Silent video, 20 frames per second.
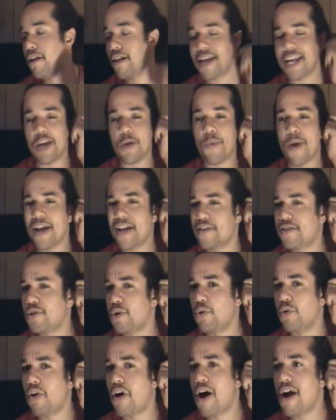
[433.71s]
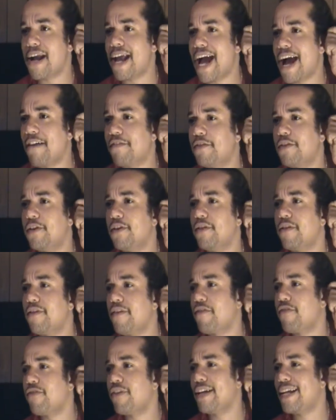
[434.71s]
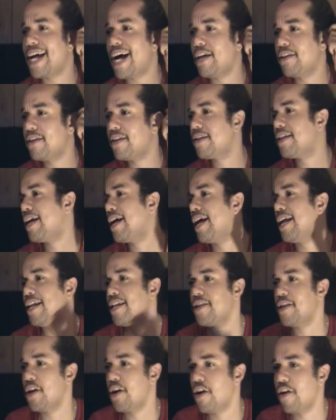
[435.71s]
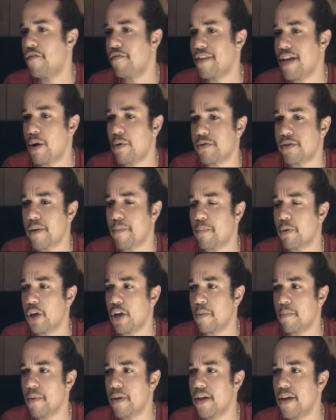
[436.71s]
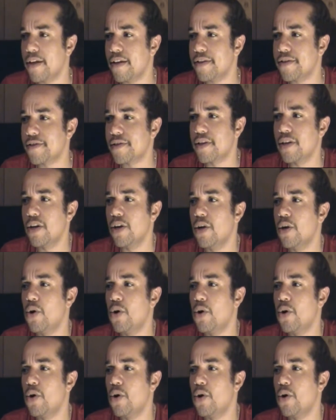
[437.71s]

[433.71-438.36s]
like, he waited so long after the referee counted that I didn't know if that was on purpose